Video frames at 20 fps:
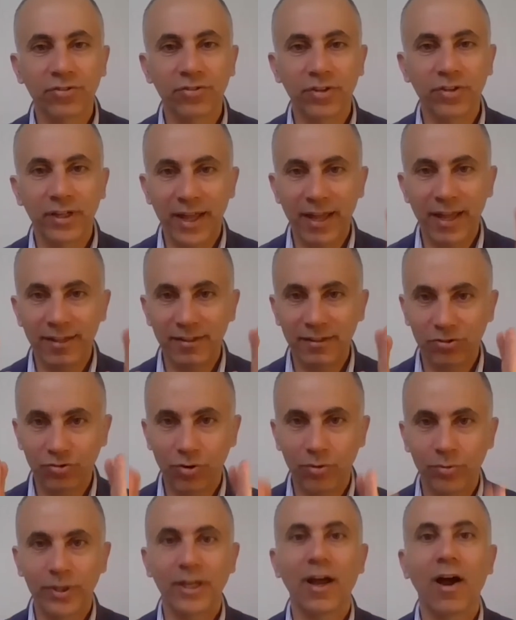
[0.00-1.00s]
direction and
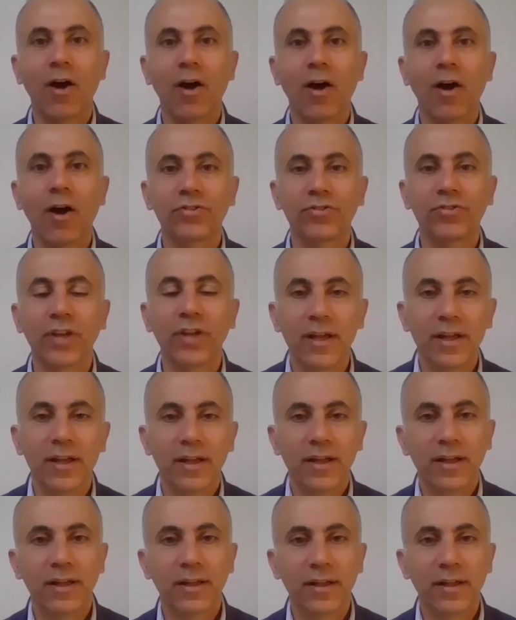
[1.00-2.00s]
showing how much
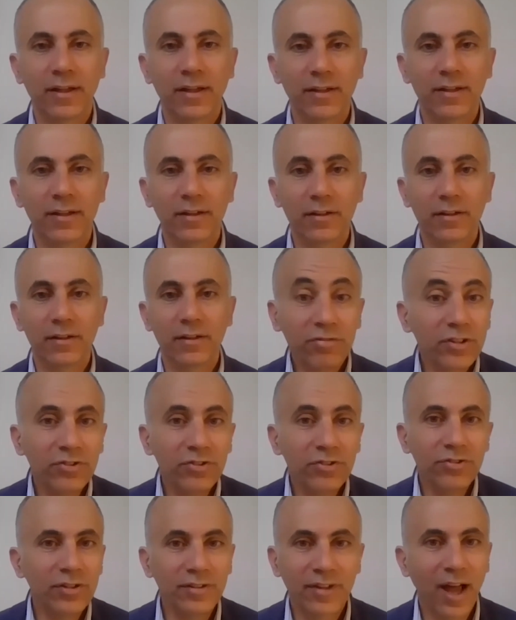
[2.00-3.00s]
uh,
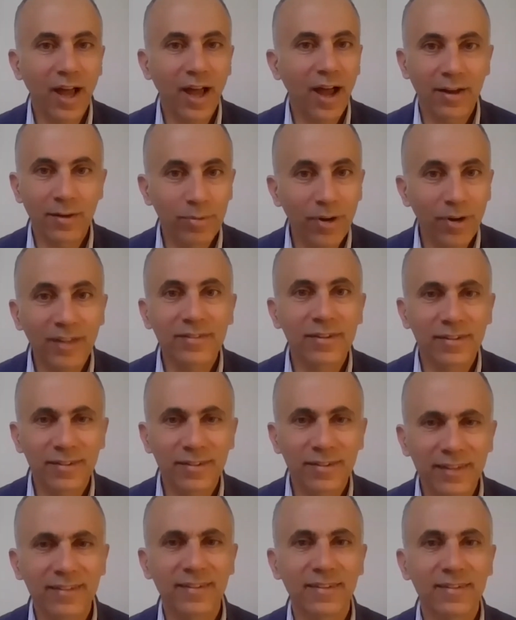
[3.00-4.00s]
refugees are
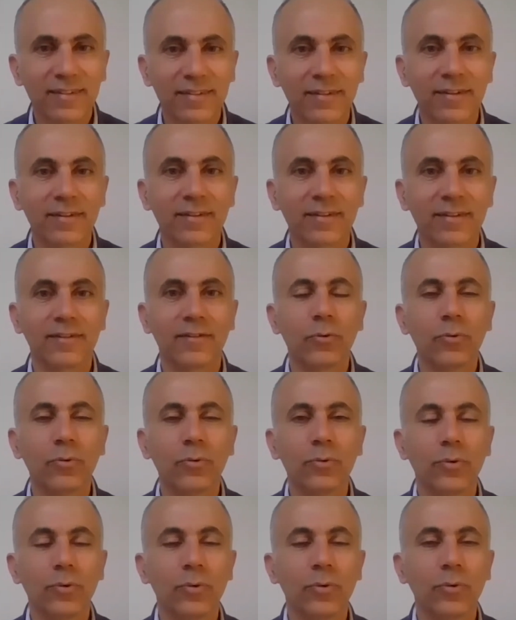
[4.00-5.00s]
brothers and sisters who,
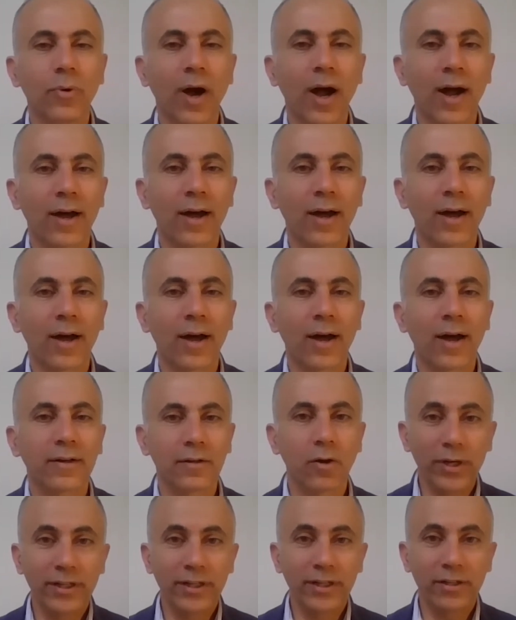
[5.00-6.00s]
who
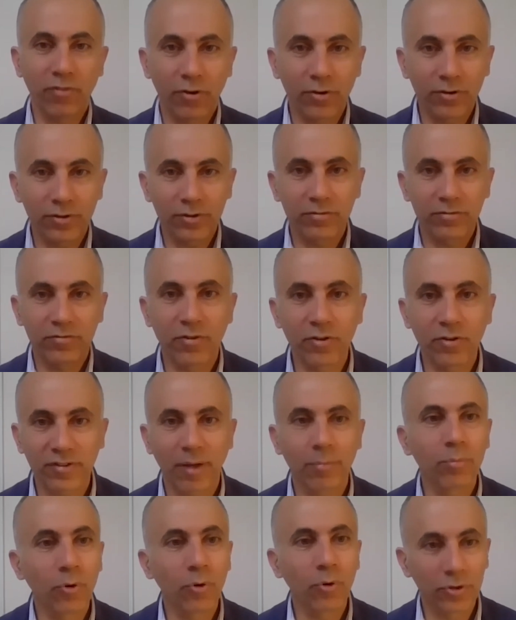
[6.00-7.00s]
are calling for,
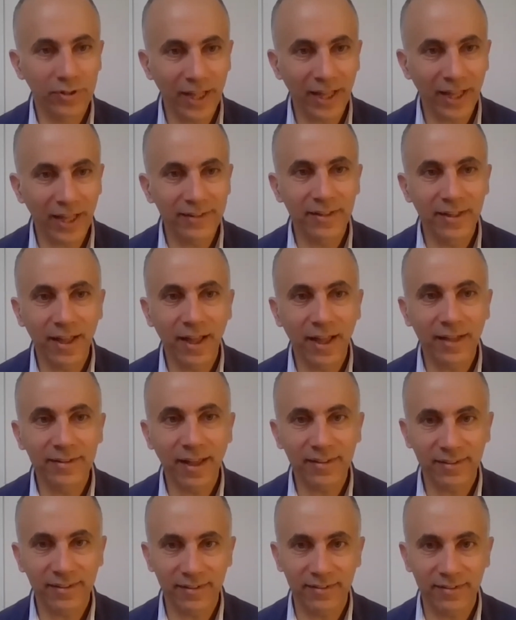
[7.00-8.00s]
for support and,
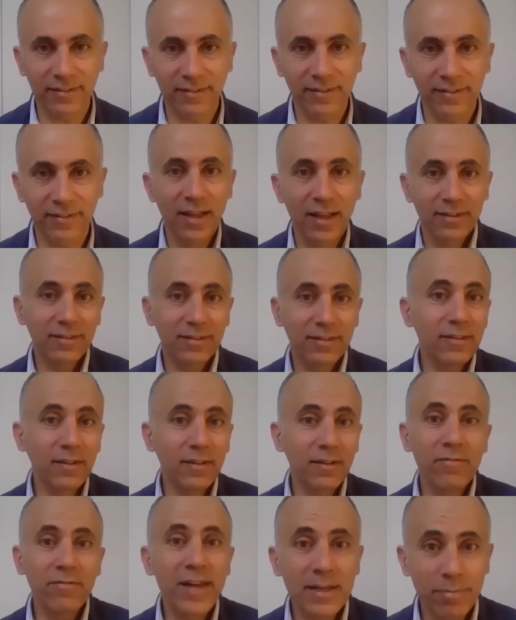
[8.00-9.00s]
and assistance.
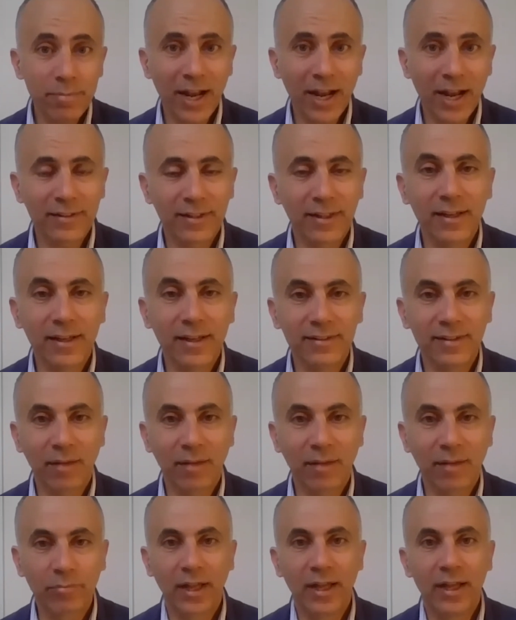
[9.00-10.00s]
This is a very practical
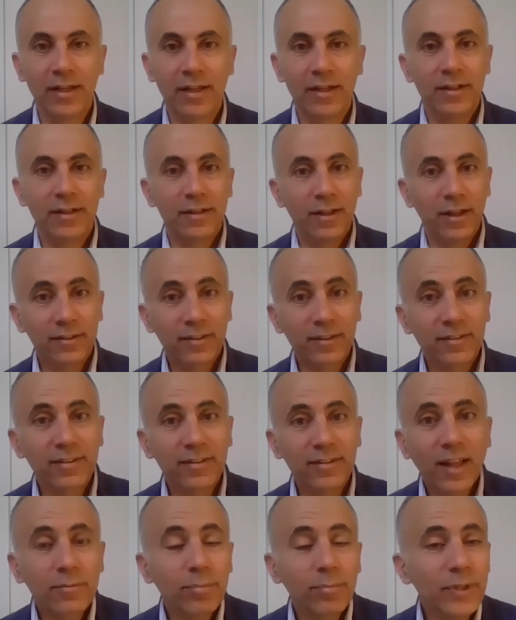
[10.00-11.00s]
example. It
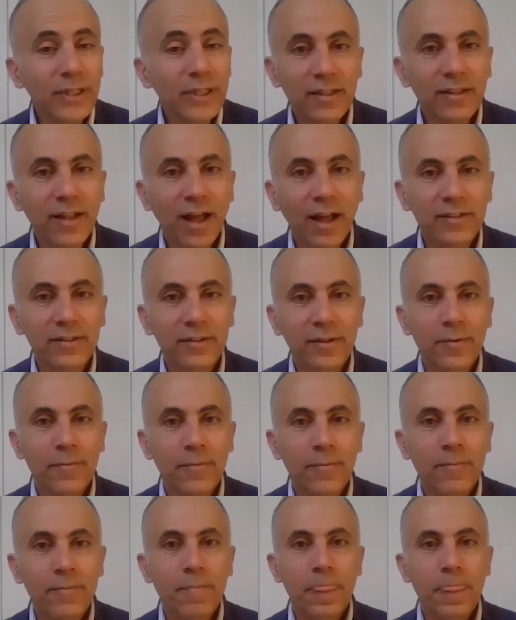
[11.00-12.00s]
is not being done
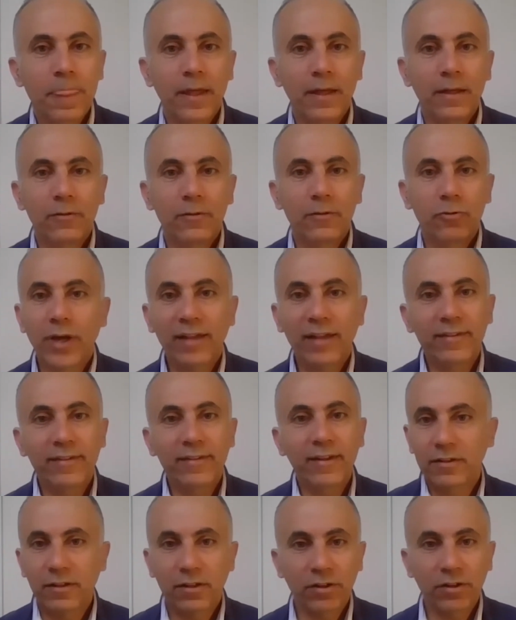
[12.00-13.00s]

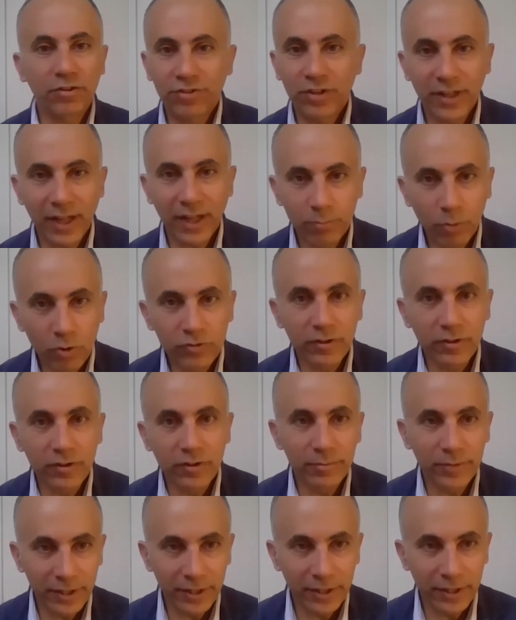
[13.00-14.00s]
together, Christian and
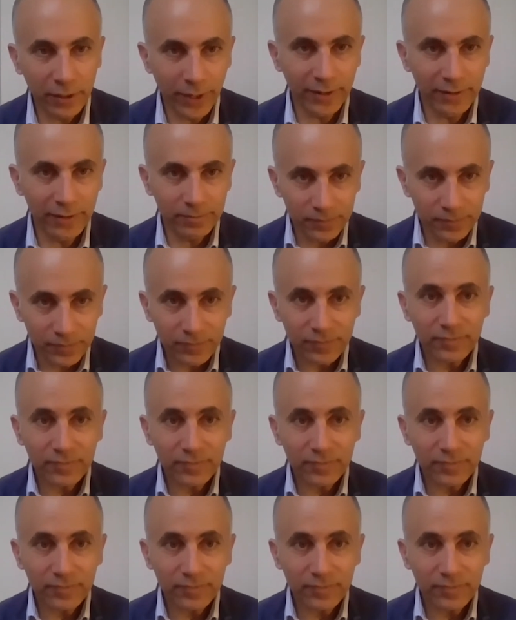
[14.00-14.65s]
Muslim, in a way,